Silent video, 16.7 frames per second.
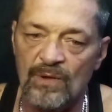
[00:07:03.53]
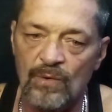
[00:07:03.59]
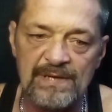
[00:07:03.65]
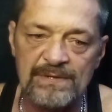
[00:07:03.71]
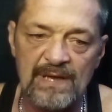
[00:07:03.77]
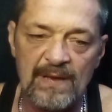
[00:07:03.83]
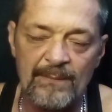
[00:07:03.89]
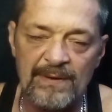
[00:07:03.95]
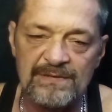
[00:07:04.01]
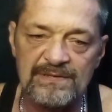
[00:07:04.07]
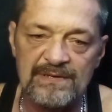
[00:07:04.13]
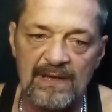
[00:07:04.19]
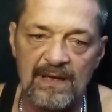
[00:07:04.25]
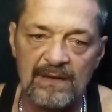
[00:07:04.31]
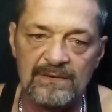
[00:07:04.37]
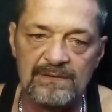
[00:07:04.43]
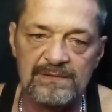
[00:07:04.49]
The whole time I was
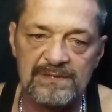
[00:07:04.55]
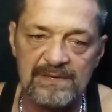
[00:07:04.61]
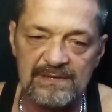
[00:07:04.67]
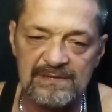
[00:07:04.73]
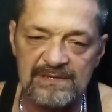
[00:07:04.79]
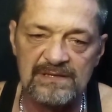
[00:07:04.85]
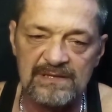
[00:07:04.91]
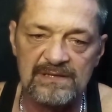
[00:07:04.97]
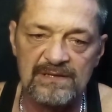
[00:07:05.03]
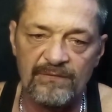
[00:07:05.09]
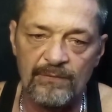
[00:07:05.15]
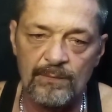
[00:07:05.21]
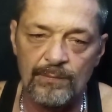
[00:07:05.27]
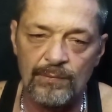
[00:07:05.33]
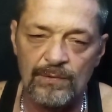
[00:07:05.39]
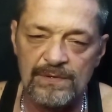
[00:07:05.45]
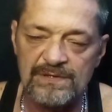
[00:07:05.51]
down was six
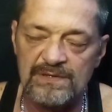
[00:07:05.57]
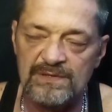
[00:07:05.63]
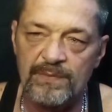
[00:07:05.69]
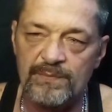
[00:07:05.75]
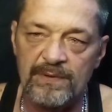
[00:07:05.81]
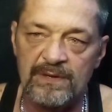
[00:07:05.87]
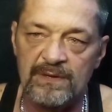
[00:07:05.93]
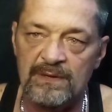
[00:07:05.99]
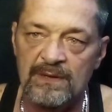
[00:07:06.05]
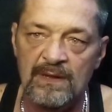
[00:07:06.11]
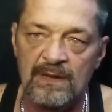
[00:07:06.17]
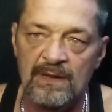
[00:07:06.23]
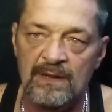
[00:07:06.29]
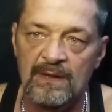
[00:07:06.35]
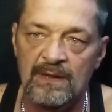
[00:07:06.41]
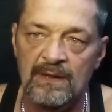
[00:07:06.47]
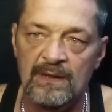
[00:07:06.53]
different prisons, but
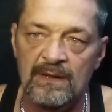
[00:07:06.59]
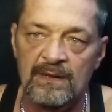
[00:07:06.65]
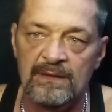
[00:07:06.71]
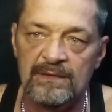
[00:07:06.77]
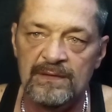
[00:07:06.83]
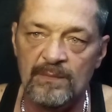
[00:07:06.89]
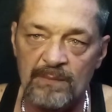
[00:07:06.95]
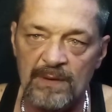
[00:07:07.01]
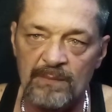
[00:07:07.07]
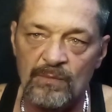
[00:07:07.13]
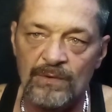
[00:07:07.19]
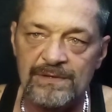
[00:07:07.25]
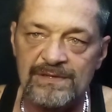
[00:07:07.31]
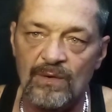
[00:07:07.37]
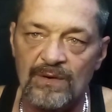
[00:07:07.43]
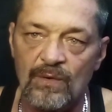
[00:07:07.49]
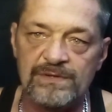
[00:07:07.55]
the
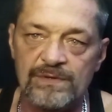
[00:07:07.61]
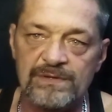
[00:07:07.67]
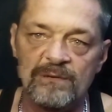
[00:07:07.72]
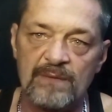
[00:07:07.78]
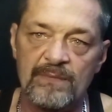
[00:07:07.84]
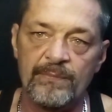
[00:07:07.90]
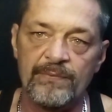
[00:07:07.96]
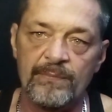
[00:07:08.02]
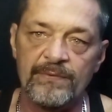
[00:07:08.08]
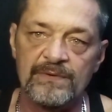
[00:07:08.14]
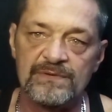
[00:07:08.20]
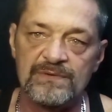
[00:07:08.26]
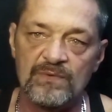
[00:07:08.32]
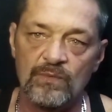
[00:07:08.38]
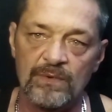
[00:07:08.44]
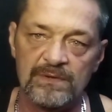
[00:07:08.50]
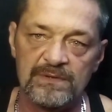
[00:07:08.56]
memories that always come up
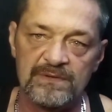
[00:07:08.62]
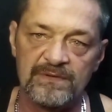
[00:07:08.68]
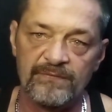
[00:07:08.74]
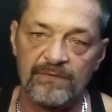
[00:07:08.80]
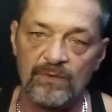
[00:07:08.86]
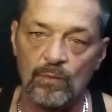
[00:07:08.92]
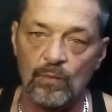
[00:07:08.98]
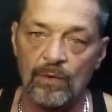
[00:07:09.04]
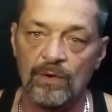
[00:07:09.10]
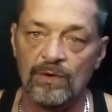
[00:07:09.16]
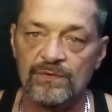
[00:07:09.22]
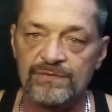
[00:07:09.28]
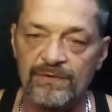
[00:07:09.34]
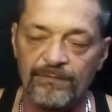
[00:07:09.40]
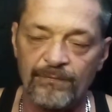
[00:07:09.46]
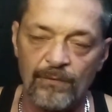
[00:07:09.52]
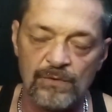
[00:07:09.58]
is the ones of the
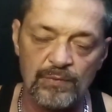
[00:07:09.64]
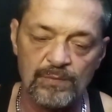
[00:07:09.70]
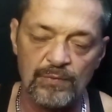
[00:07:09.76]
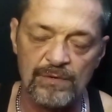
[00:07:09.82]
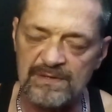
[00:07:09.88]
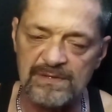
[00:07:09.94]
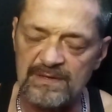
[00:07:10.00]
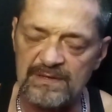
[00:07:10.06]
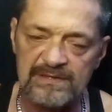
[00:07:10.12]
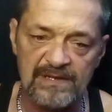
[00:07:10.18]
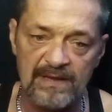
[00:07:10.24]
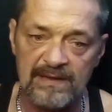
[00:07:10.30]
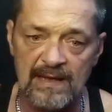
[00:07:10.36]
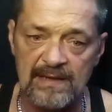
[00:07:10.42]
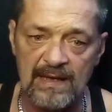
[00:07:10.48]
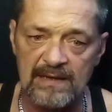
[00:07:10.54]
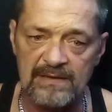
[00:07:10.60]
walls. The first prison is
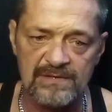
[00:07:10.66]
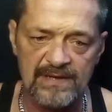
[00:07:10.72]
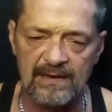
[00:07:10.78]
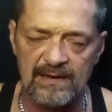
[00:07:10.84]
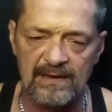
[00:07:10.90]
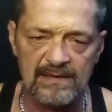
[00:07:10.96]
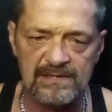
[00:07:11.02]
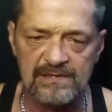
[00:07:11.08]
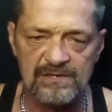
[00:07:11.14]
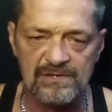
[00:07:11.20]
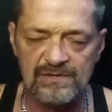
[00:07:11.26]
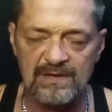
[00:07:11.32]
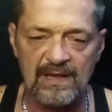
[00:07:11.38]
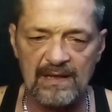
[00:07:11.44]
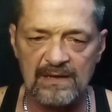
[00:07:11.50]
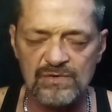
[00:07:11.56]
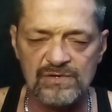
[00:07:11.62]
I, I was at, and it's
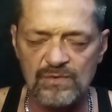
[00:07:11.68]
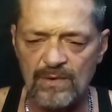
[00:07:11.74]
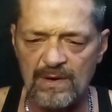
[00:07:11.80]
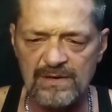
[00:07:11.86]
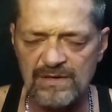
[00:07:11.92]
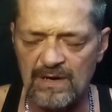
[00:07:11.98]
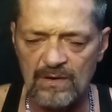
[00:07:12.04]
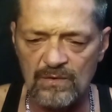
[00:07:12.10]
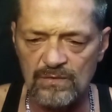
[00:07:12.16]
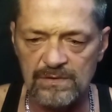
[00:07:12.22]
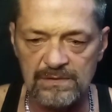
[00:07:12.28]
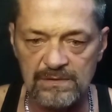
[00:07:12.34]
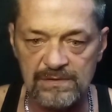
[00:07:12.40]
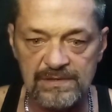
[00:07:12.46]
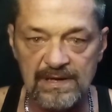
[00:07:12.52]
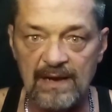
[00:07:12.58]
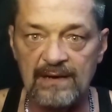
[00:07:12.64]
just kind of strange. I don't
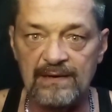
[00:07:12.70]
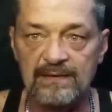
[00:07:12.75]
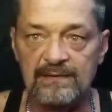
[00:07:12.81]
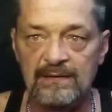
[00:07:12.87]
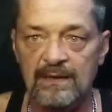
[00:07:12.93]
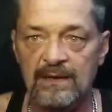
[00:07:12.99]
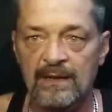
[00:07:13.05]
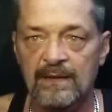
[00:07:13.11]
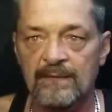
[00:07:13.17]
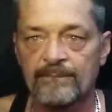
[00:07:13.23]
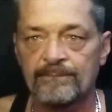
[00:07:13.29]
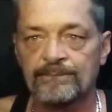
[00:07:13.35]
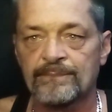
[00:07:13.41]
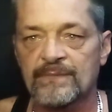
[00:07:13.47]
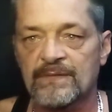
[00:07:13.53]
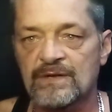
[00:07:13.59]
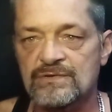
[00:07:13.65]
understand it
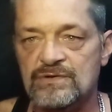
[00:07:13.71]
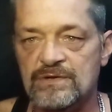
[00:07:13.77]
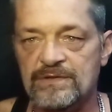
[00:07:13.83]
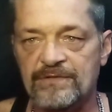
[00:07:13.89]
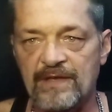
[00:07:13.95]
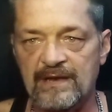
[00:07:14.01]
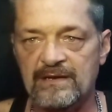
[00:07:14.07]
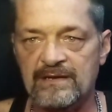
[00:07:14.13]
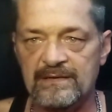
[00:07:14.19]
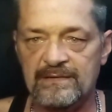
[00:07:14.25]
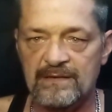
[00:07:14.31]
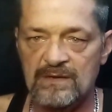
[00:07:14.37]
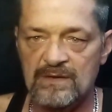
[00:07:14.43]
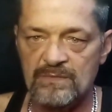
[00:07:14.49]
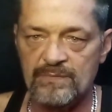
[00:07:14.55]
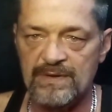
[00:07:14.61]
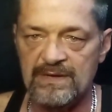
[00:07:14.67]
because you'd think it,
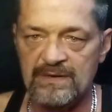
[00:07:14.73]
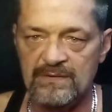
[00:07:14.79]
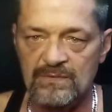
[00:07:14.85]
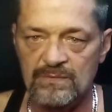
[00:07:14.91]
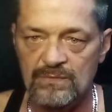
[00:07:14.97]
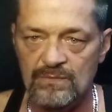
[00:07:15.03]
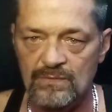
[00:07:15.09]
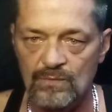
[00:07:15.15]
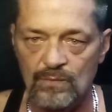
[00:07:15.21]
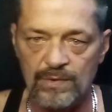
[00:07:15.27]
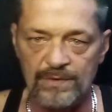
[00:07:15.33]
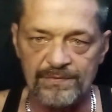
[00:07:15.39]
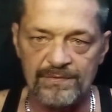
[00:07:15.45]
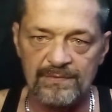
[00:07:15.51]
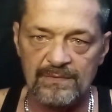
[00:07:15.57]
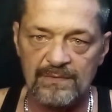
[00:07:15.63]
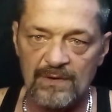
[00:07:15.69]
it'd be
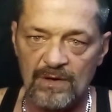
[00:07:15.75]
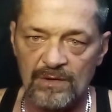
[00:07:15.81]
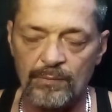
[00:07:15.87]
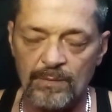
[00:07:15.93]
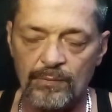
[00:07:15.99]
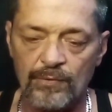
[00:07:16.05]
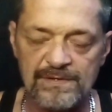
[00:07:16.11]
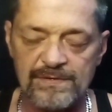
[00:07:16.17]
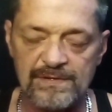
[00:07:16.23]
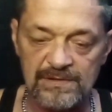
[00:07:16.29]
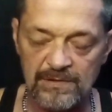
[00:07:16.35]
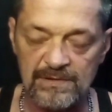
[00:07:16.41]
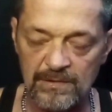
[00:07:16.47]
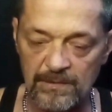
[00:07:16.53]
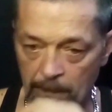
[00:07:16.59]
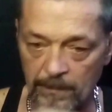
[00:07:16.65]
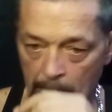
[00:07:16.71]
with other
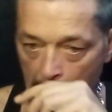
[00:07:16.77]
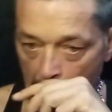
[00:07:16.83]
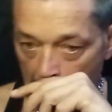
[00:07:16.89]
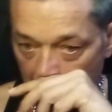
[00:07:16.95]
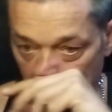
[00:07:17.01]
prisons too,